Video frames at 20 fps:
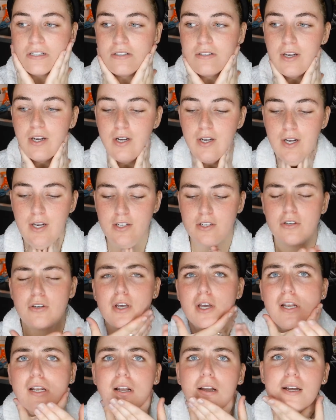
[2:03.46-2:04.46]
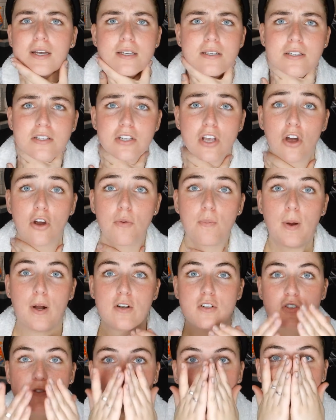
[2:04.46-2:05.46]
so, and you get like so
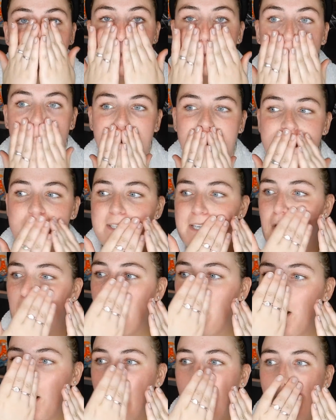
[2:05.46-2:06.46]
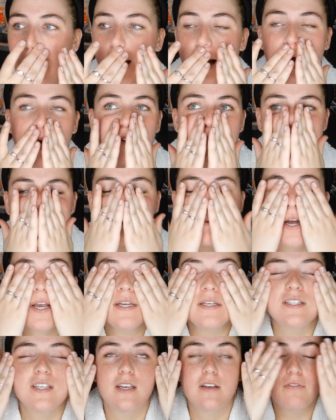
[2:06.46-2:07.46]
much for your money. So I was
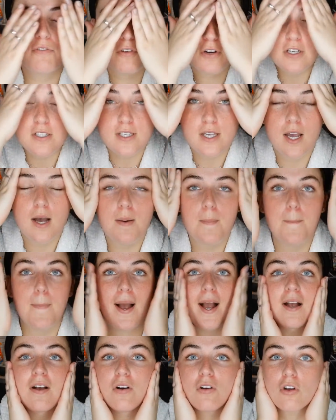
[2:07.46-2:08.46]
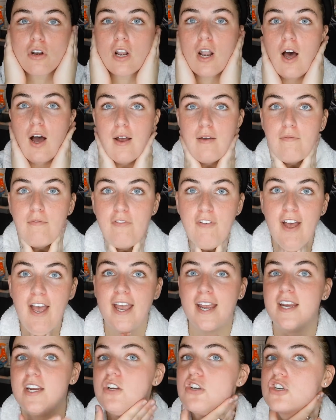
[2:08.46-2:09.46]
waiting for it to come back online for
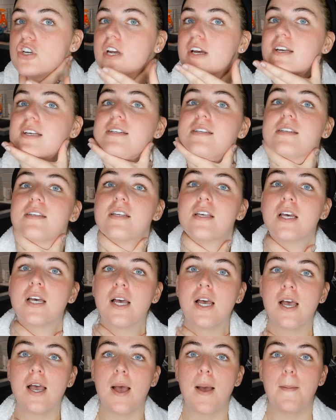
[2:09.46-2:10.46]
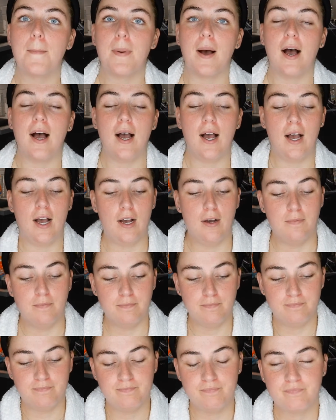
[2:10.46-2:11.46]
ages, but
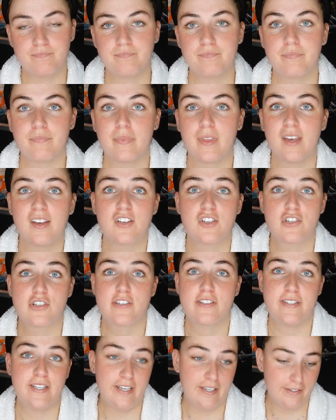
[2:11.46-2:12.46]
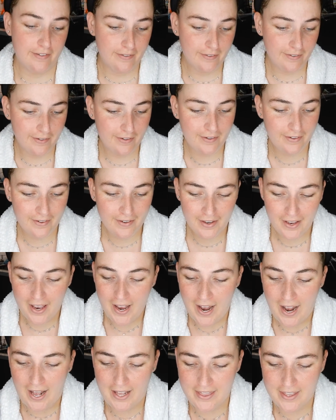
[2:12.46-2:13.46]
it just didn't.
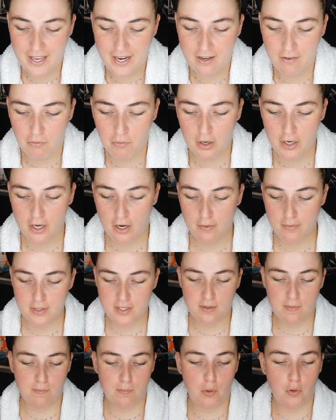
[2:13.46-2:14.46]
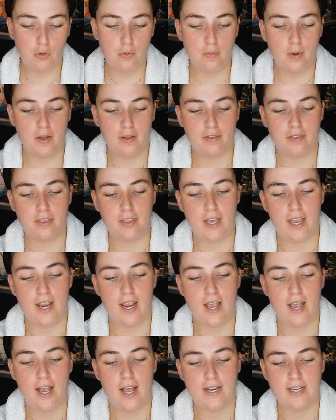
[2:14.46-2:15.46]
And then when I was in Bournemouth they
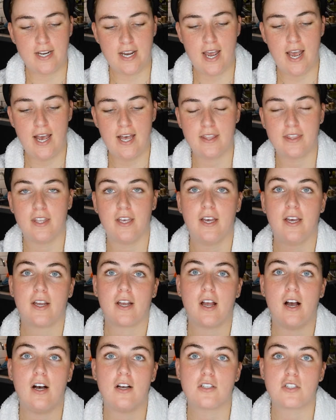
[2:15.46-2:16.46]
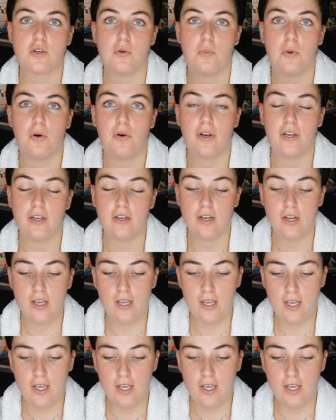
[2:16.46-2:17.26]
had it at the Castle Point